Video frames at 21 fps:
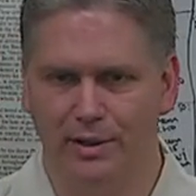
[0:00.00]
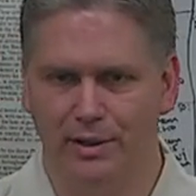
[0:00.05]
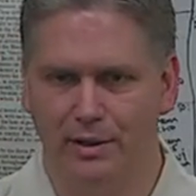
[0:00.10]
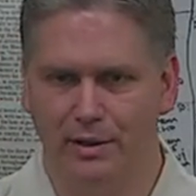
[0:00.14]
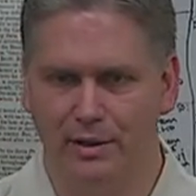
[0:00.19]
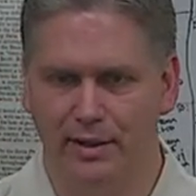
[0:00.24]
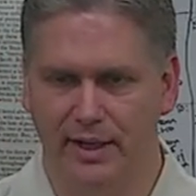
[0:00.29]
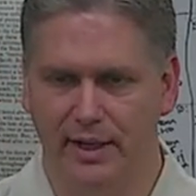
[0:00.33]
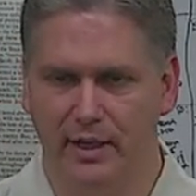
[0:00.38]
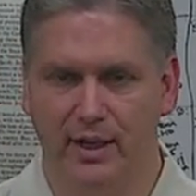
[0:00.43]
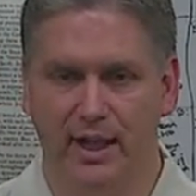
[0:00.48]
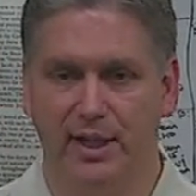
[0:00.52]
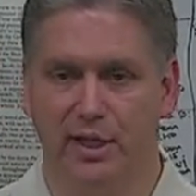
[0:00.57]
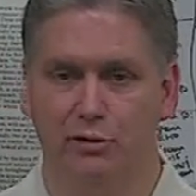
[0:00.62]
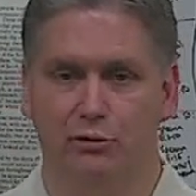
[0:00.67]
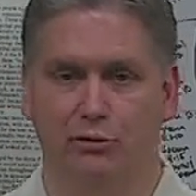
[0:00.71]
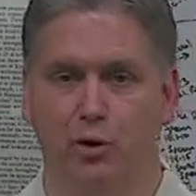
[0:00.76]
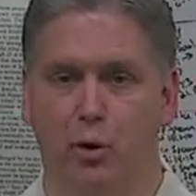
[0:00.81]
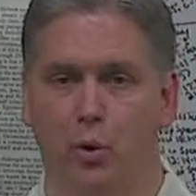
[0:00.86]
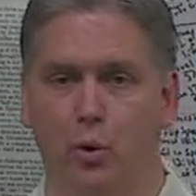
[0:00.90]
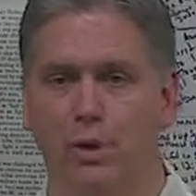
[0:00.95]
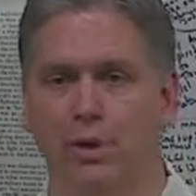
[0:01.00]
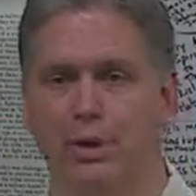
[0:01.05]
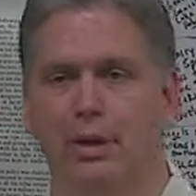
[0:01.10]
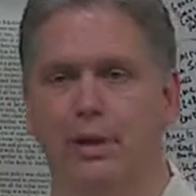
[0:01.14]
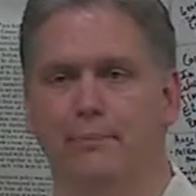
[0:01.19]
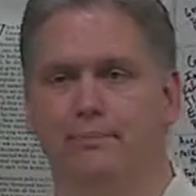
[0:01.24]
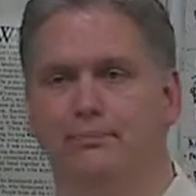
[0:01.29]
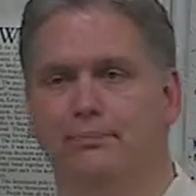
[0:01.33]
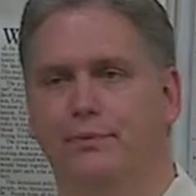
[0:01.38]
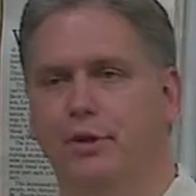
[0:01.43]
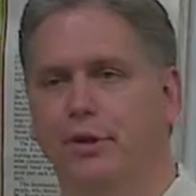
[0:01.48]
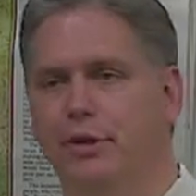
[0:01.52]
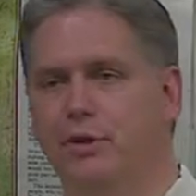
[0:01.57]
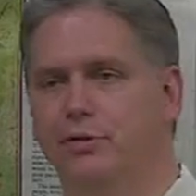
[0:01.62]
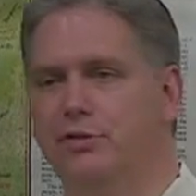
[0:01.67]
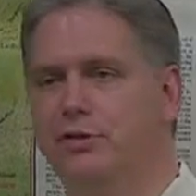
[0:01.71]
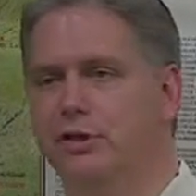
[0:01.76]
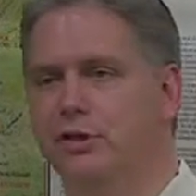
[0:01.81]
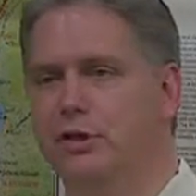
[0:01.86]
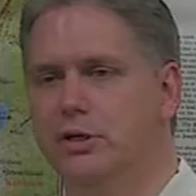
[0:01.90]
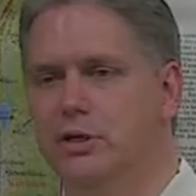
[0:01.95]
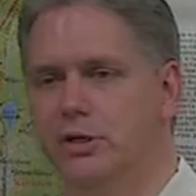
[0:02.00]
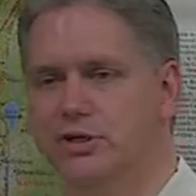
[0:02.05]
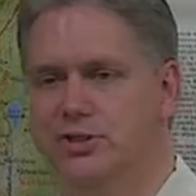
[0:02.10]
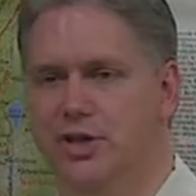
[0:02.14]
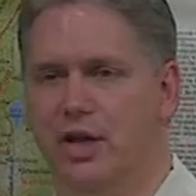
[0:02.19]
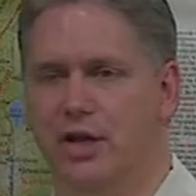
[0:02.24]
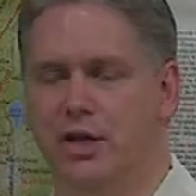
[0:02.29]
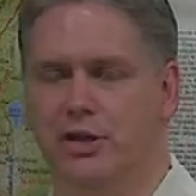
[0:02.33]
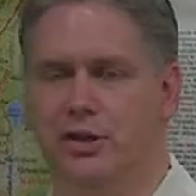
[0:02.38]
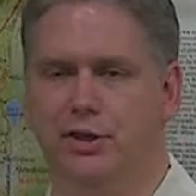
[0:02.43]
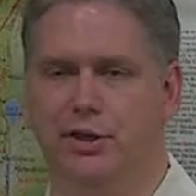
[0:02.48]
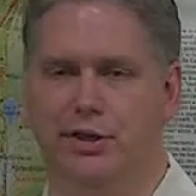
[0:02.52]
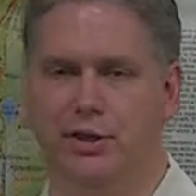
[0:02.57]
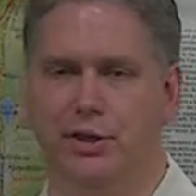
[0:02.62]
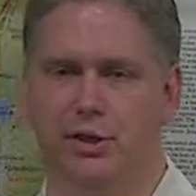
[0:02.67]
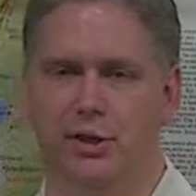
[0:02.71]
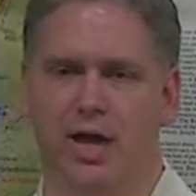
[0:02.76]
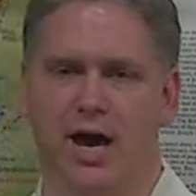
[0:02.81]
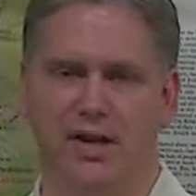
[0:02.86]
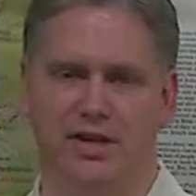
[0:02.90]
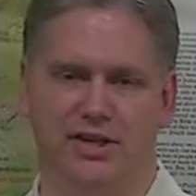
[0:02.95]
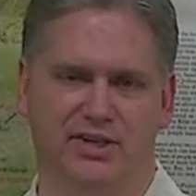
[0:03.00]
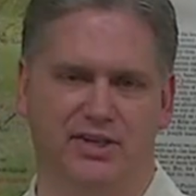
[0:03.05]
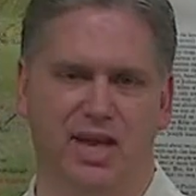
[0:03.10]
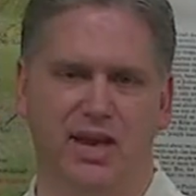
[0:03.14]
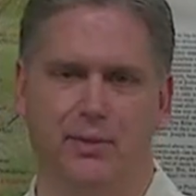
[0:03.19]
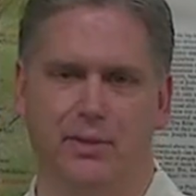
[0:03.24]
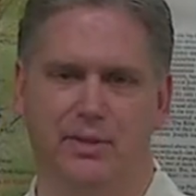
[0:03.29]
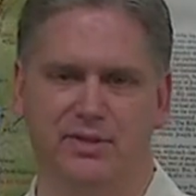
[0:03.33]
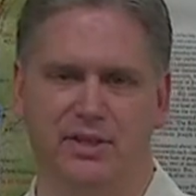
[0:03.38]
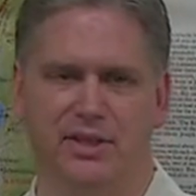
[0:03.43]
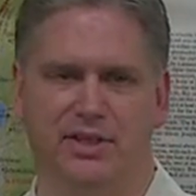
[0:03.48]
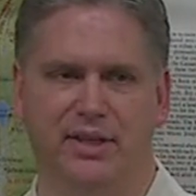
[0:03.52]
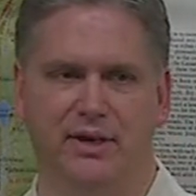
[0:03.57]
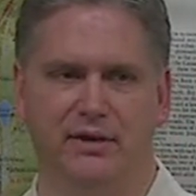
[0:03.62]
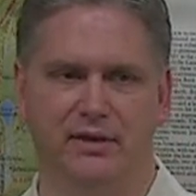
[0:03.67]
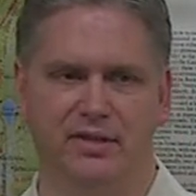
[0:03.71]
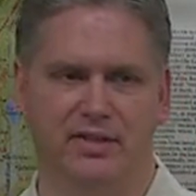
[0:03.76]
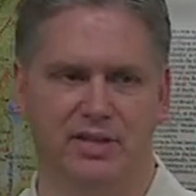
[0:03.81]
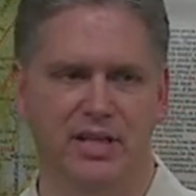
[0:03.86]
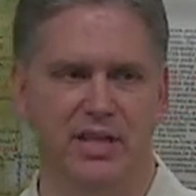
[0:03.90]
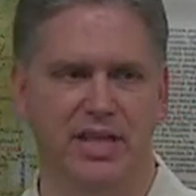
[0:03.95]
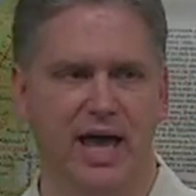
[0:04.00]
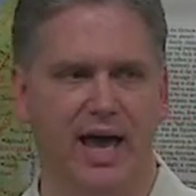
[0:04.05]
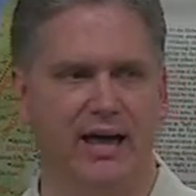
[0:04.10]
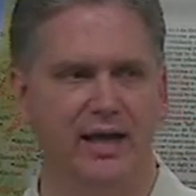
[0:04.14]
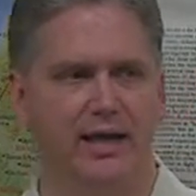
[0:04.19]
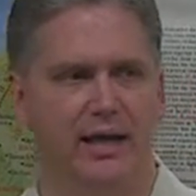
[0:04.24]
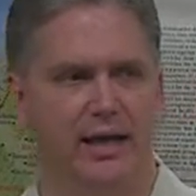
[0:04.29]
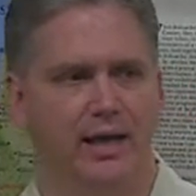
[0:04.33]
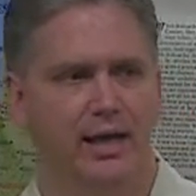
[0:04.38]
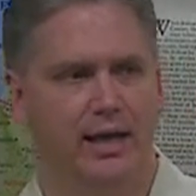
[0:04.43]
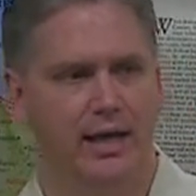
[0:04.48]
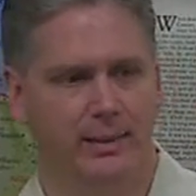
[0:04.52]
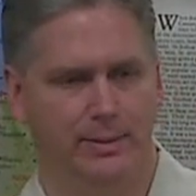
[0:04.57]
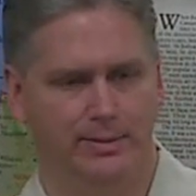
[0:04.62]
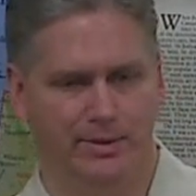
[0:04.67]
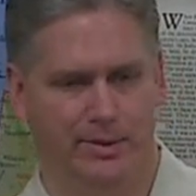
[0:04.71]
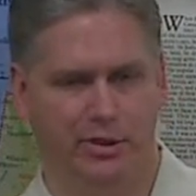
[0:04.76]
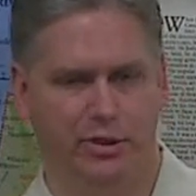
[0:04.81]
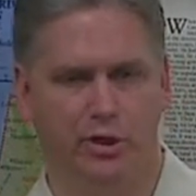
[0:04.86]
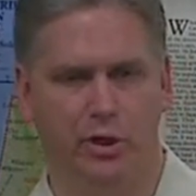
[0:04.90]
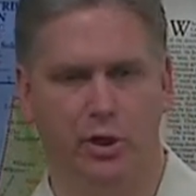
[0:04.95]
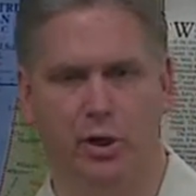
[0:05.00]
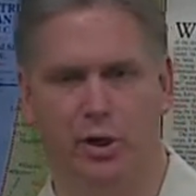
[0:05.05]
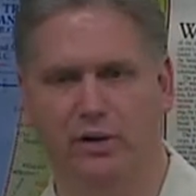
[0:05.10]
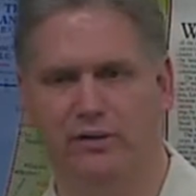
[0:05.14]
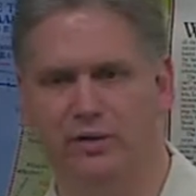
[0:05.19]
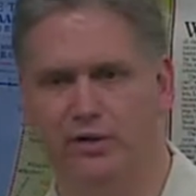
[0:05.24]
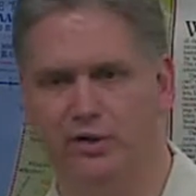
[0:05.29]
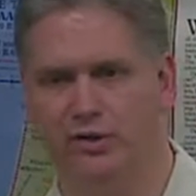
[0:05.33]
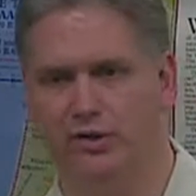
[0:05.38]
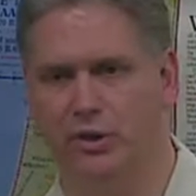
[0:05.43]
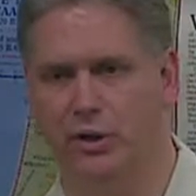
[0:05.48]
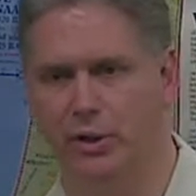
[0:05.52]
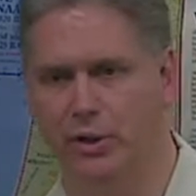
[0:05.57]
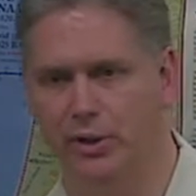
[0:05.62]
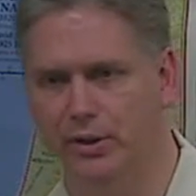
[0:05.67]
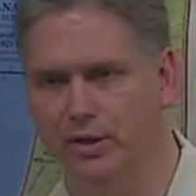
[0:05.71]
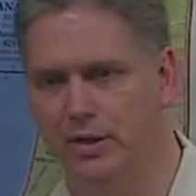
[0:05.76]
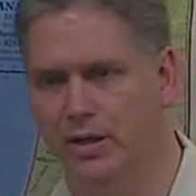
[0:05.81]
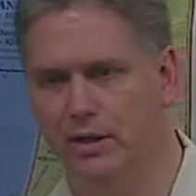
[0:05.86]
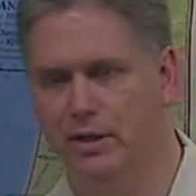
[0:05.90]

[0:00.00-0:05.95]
It didn't like you're going, you know, to, not a, the good line of sight wasn't there to see that. It was on a curve, on a turn.